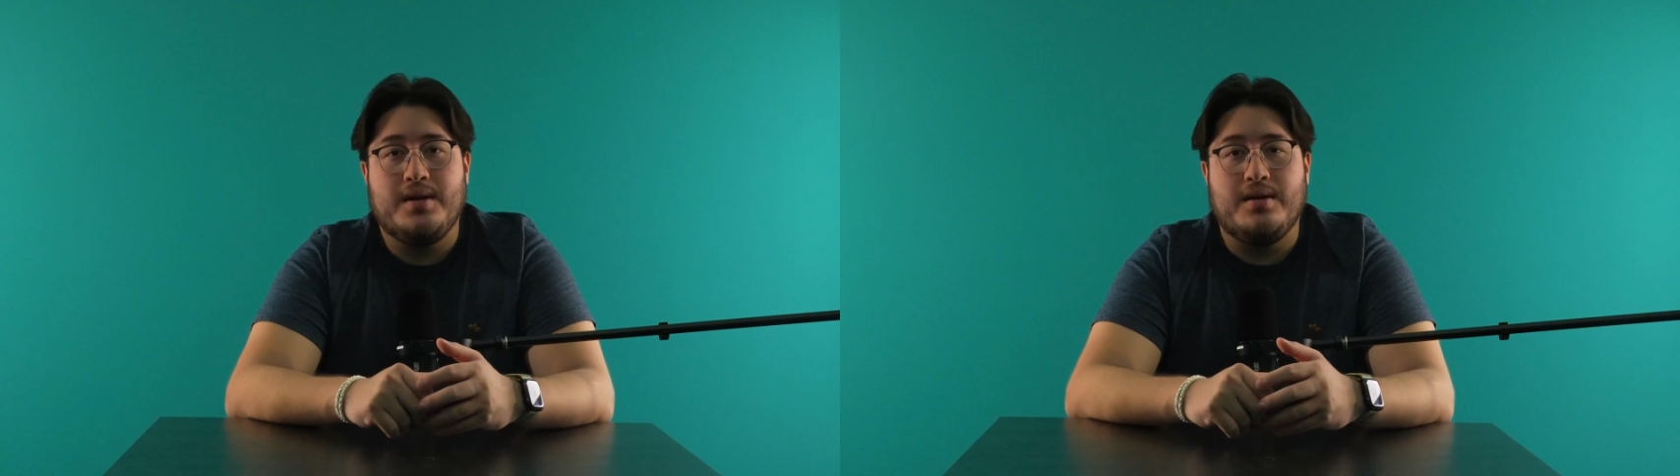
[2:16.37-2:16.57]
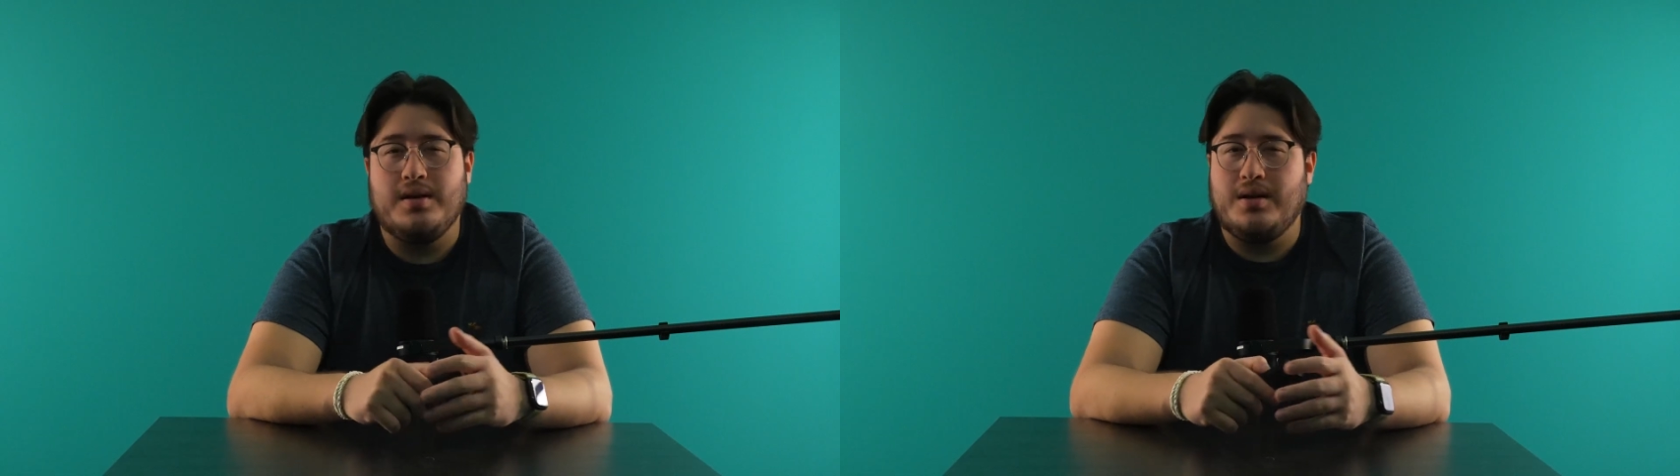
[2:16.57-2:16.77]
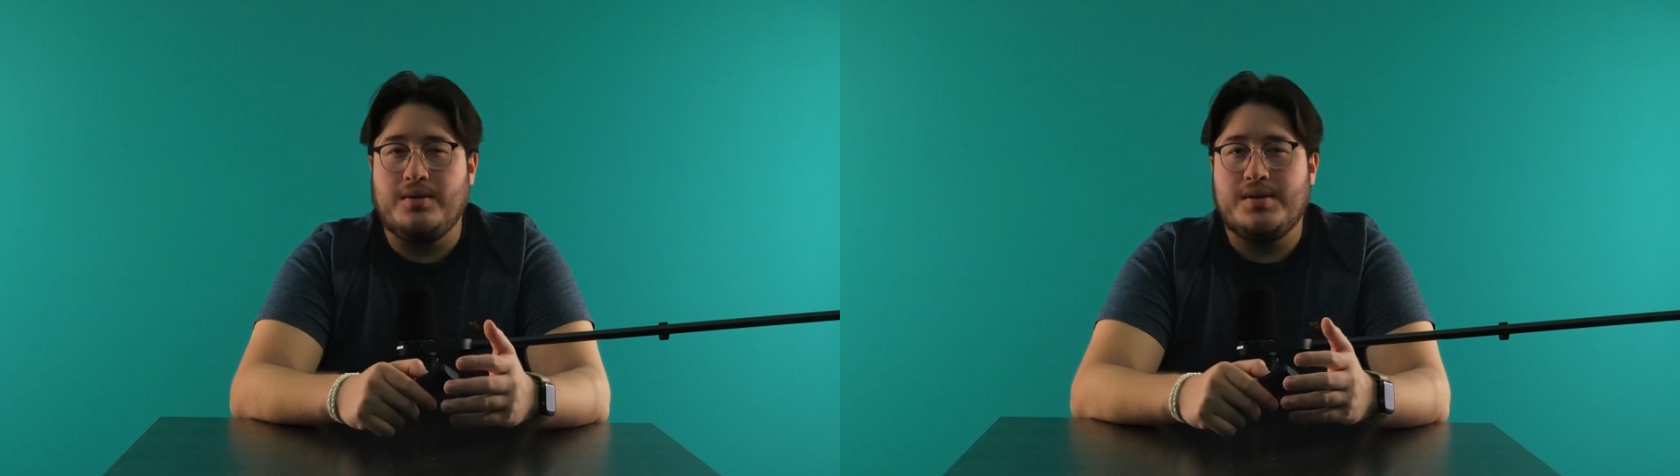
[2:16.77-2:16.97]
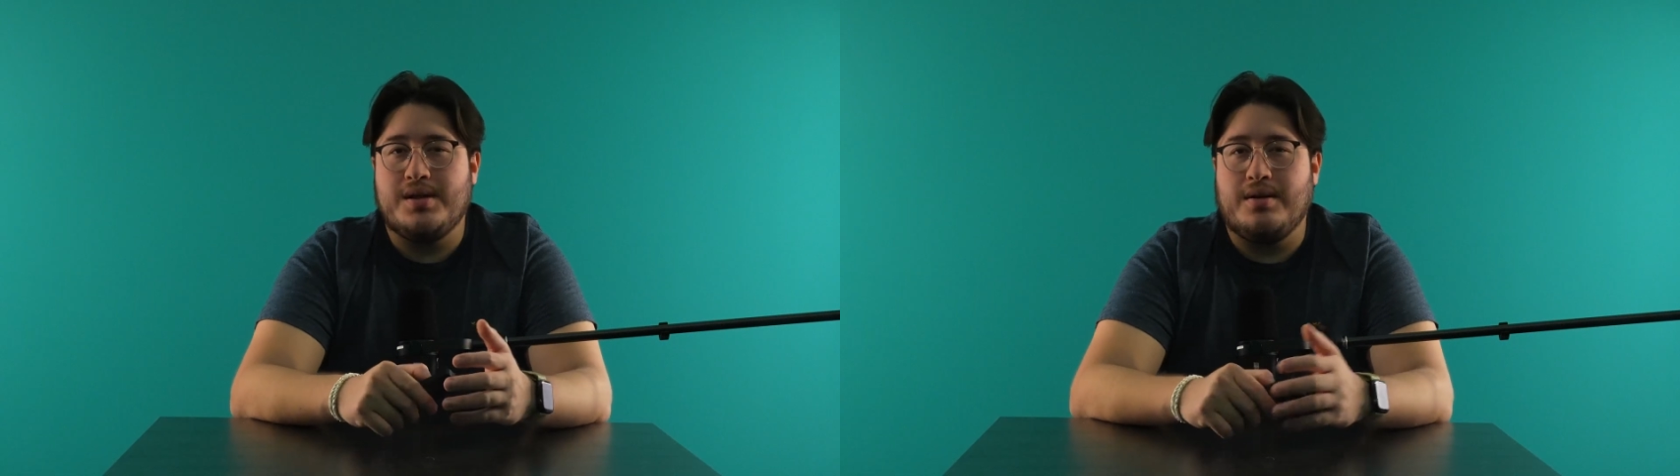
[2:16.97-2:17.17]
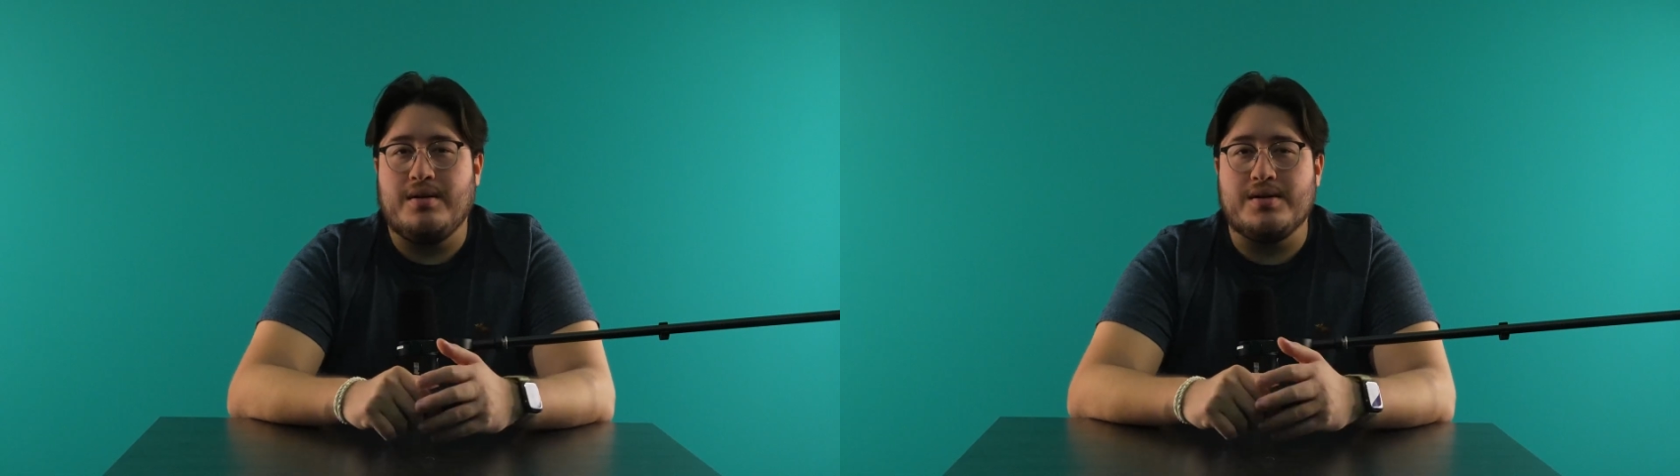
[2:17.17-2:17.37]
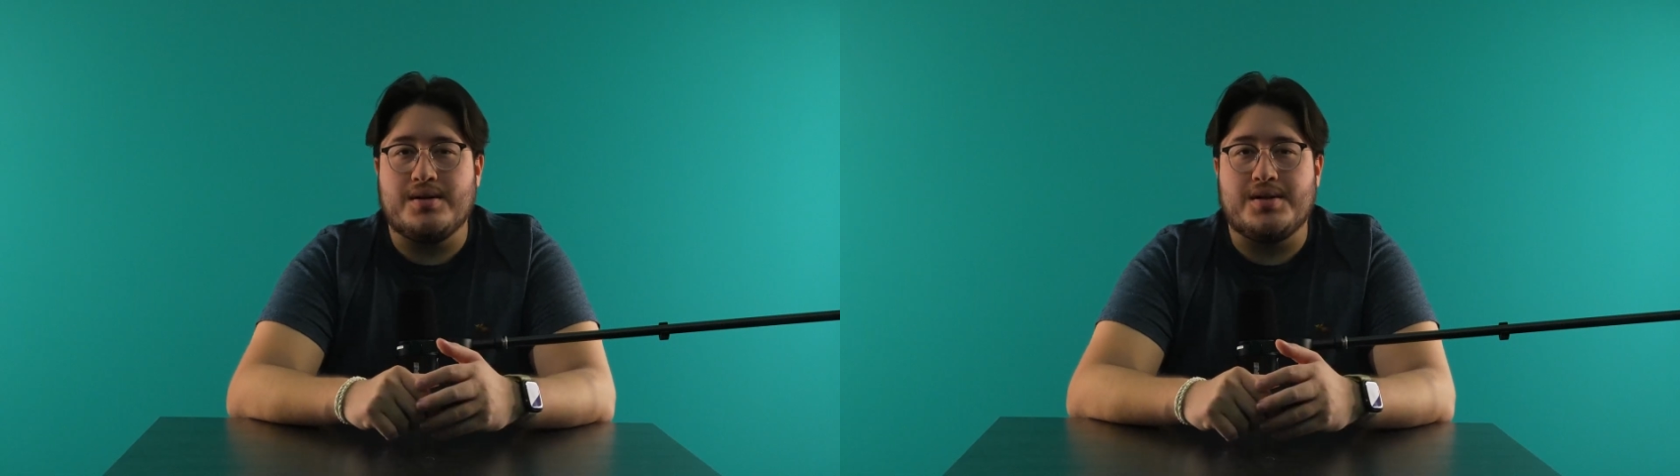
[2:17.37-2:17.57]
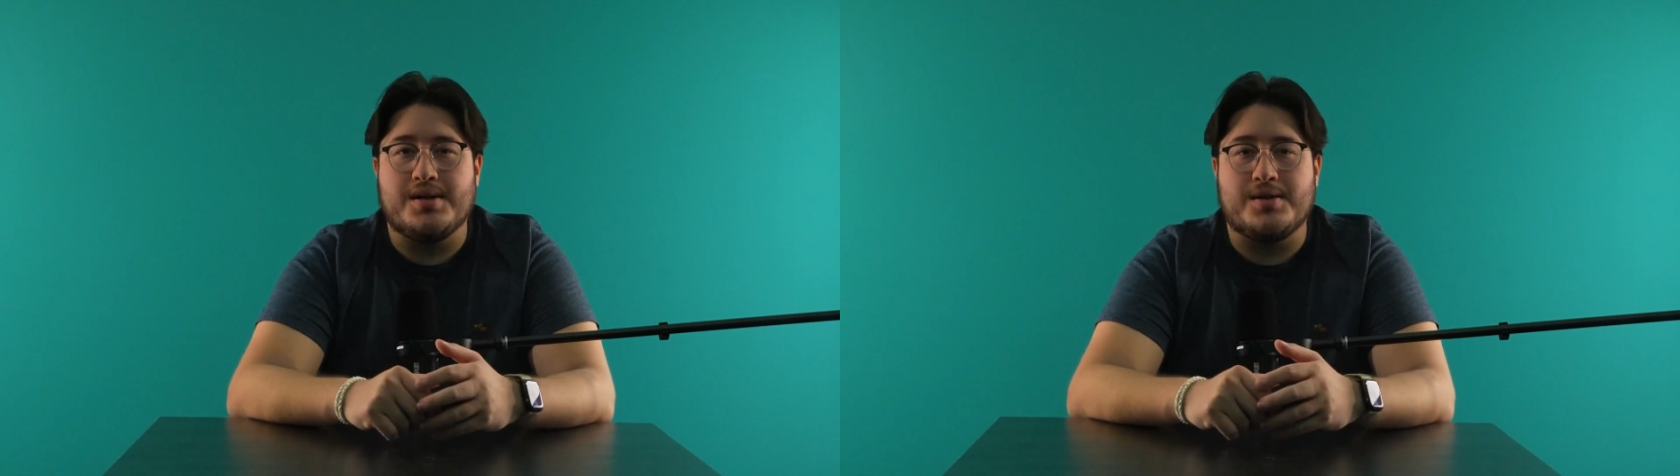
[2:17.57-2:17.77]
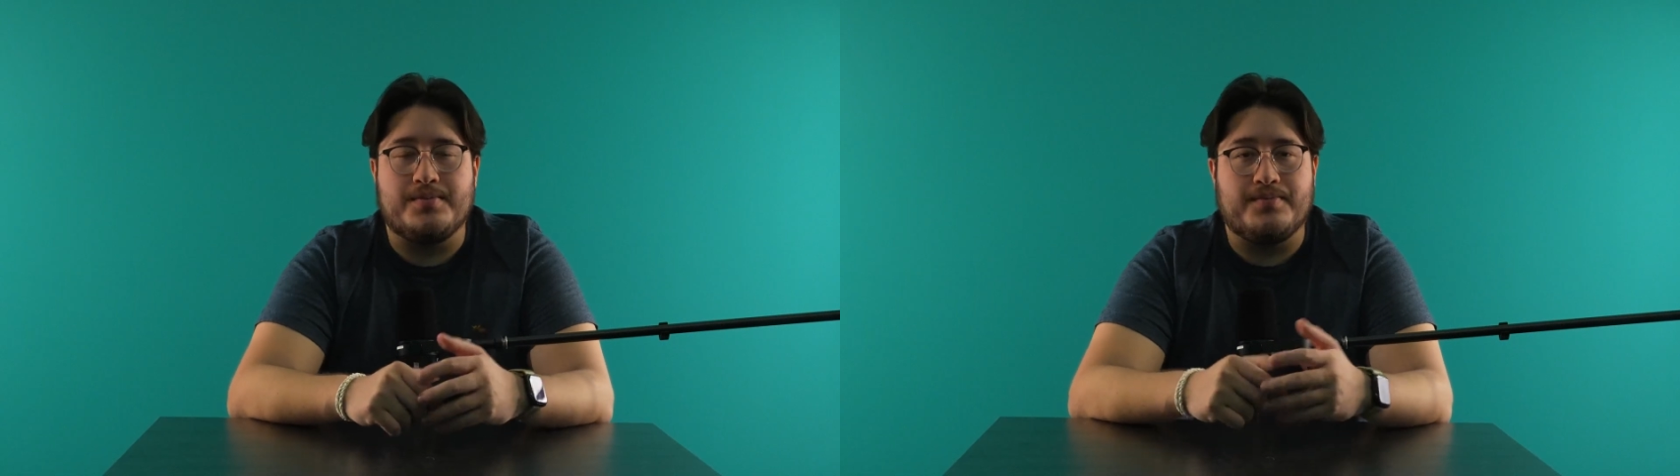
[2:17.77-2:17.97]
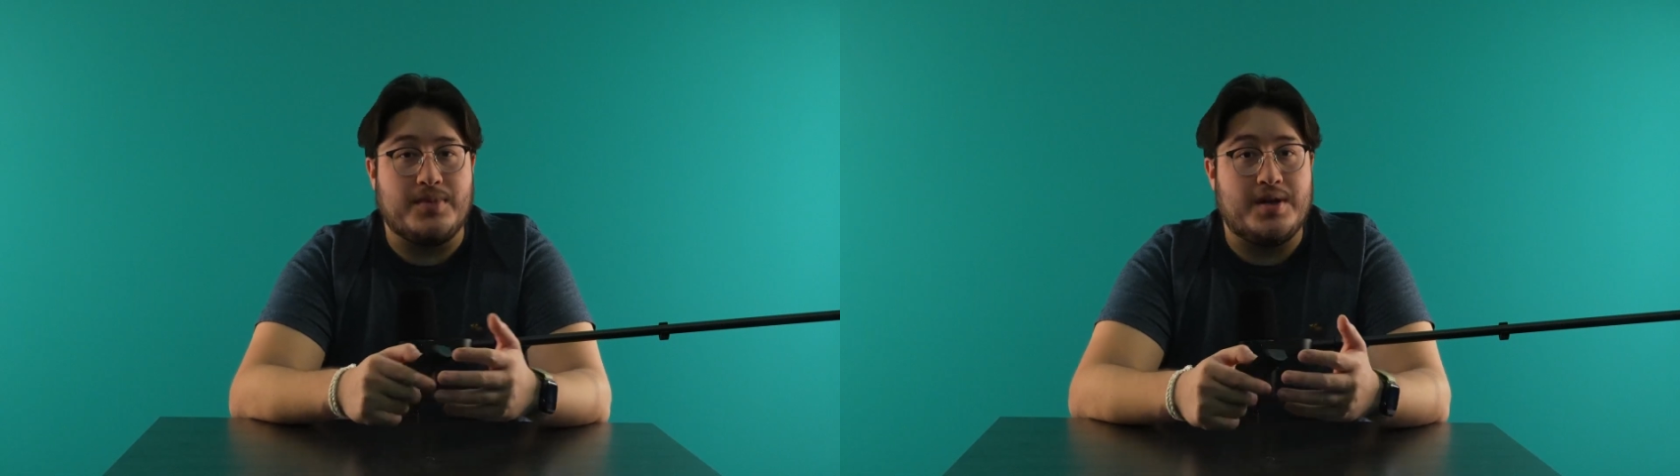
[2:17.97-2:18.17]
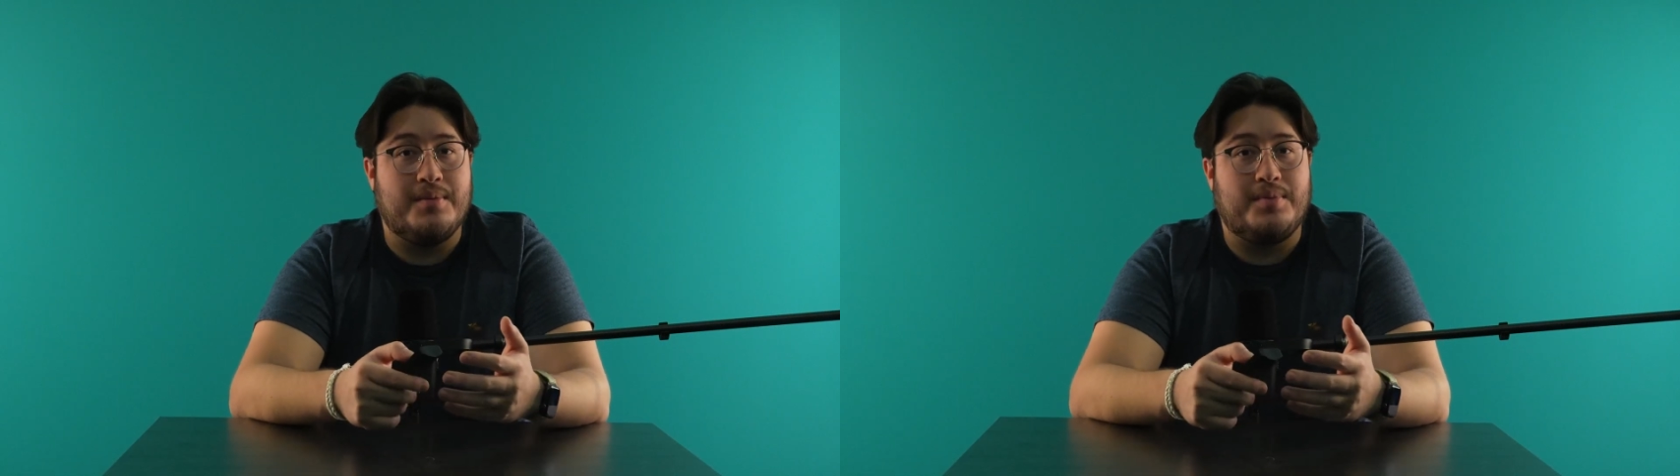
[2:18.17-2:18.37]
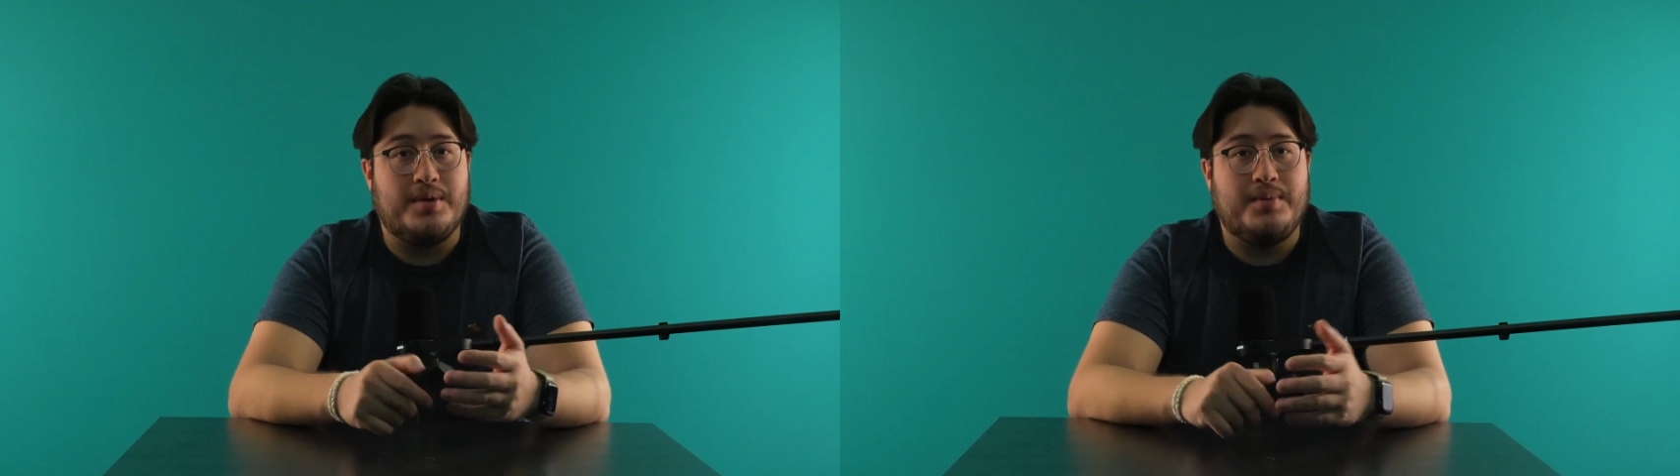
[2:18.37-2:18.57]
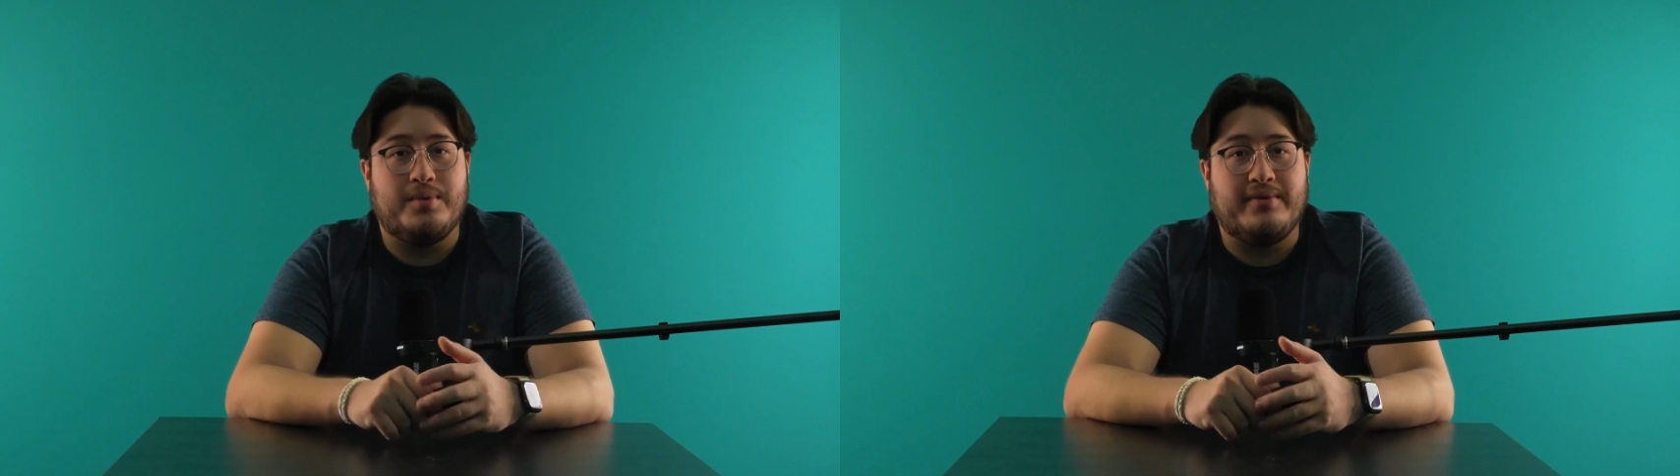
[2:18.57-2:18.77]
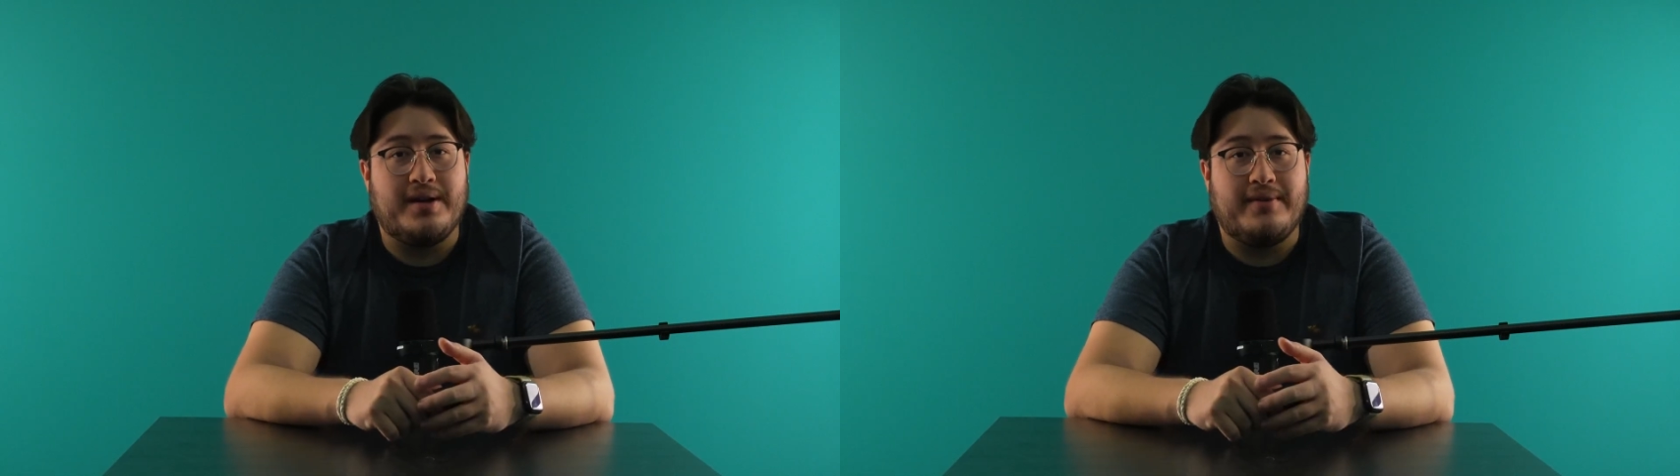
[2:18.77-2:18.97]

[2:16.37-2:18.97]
They include scenarios such as the employee provided